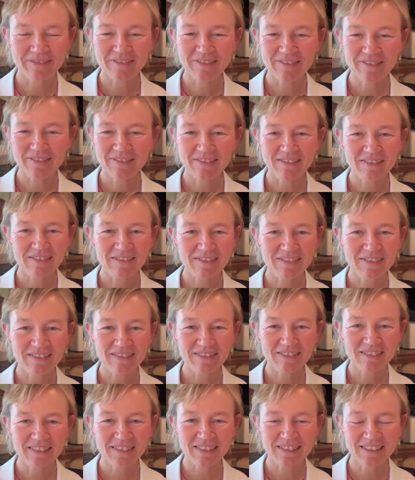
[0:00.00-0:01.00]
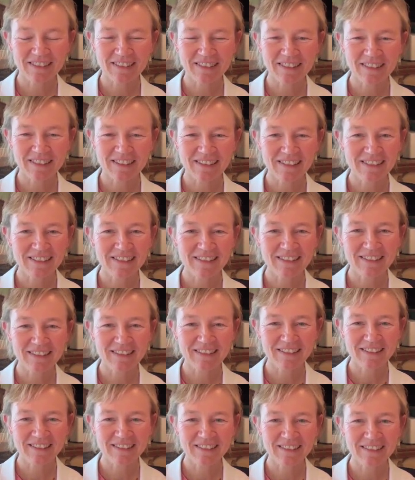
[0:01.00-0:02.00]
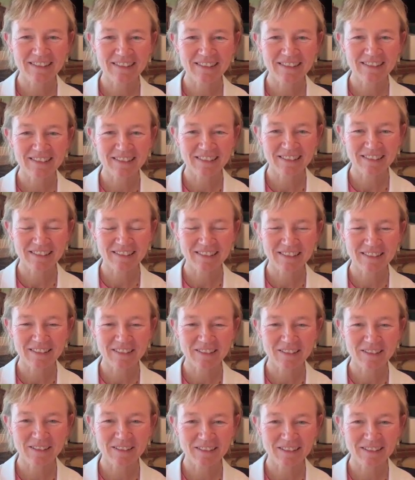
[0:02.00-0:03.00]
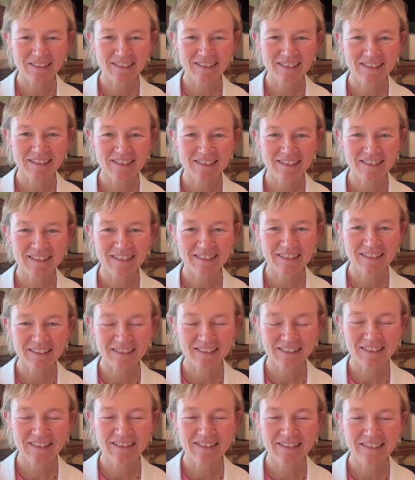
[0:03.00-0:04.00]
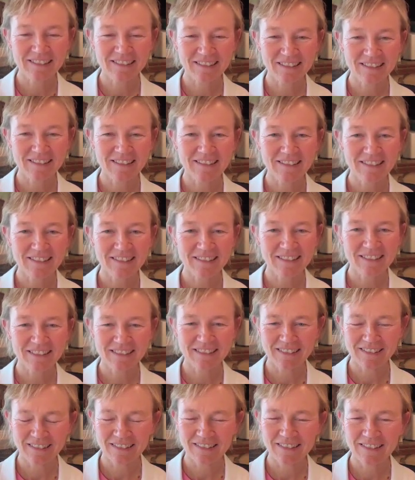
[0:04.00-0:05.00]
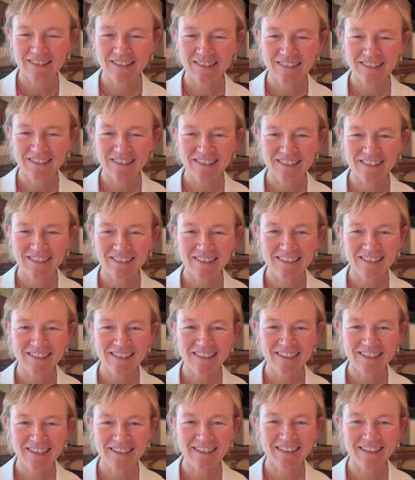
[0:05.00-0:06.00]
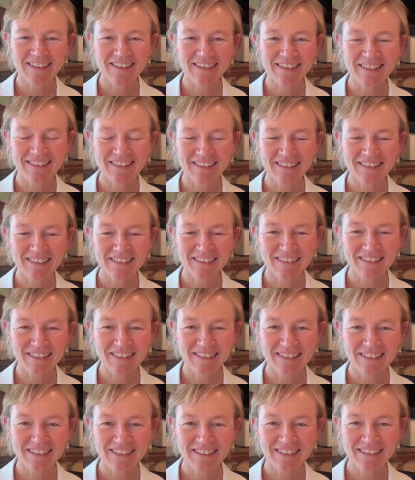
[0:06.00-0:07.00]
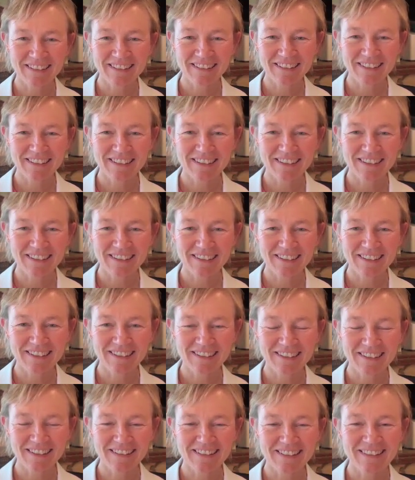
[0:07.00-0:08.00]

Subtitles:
This person isn't speaking.